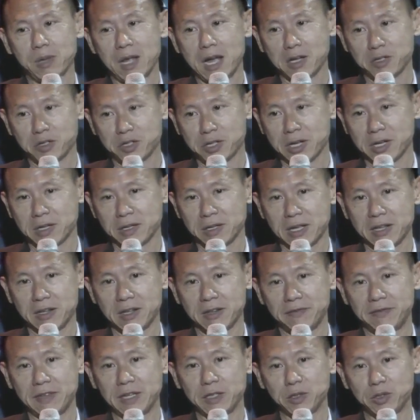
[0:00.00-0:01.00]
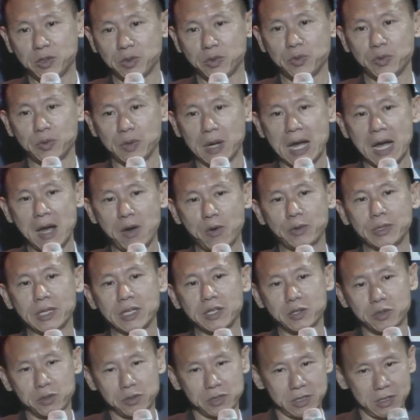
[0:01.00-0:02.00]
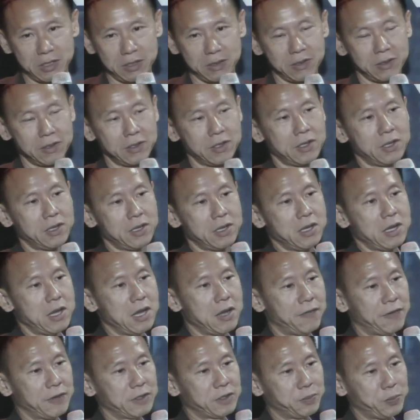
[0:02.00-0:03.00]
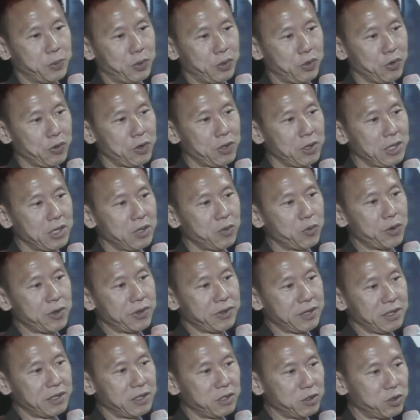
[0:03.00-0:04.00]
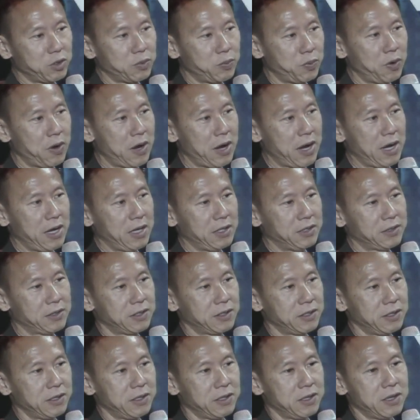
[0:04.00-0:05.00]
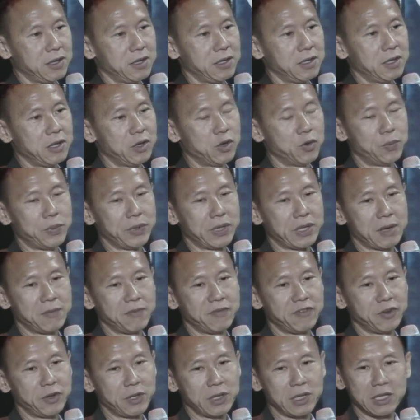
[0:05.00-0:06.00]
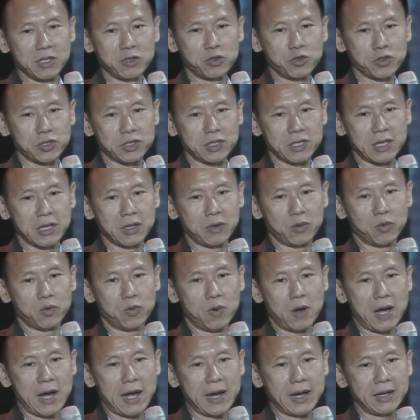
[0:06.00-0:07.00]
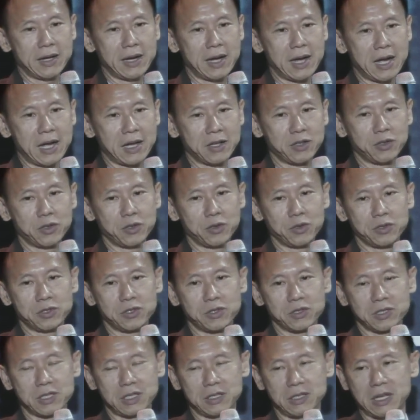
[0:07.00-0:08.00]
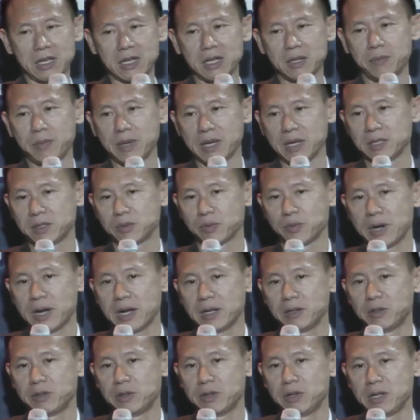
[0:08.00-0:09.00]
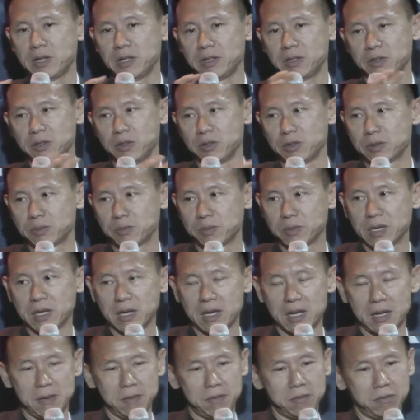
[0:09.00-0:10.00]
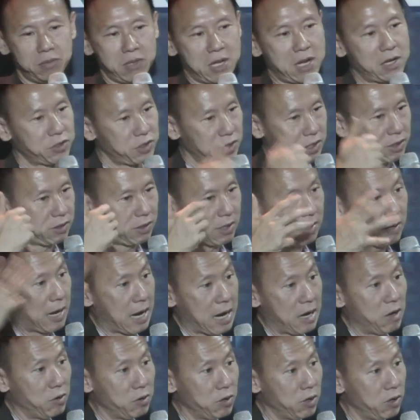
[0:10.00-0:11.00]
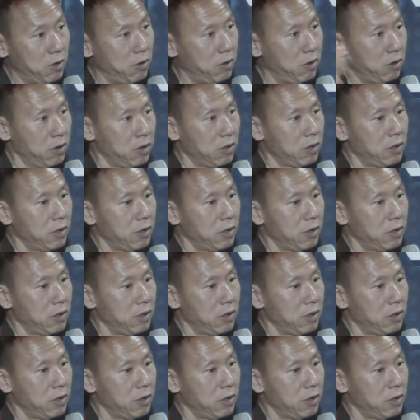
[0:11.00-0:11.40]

blockchain? And if they do, how would they use it? If it's purely within enterprise, it will become really interesting. Why not use just a database? Why do you need to use blockchain? I don't know.